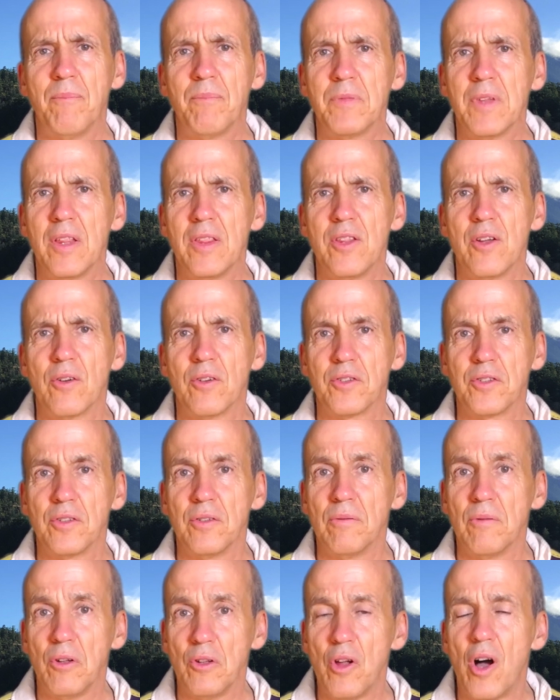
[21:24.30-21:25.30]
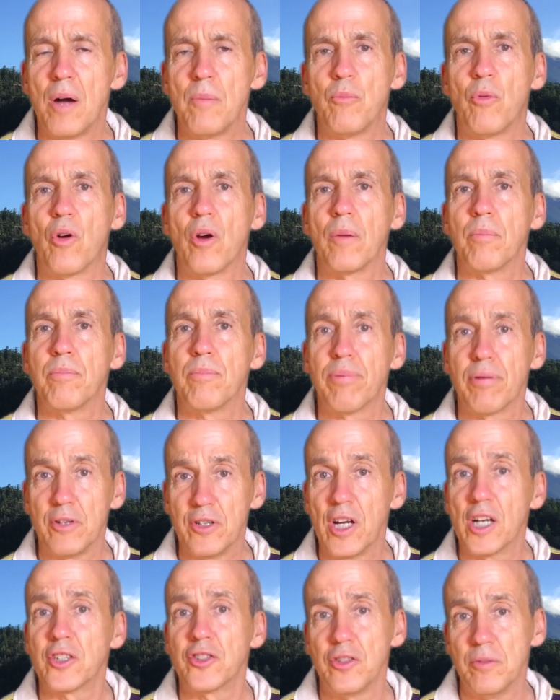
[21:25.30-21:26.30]
there's a lot more
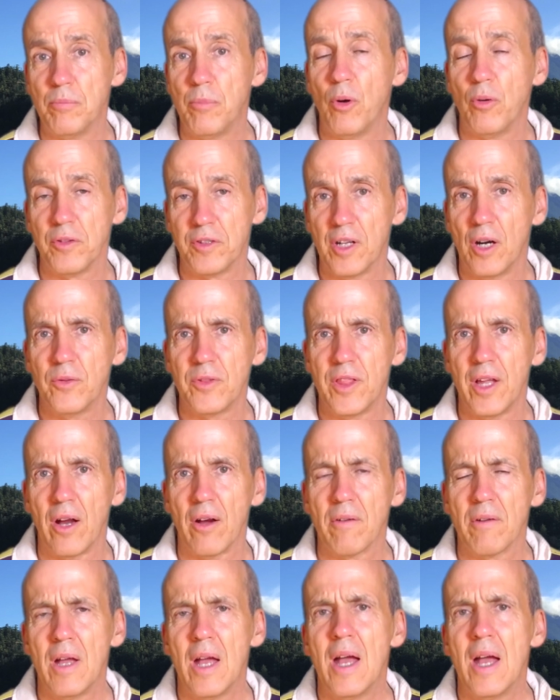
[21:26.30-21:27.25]
production boats out there.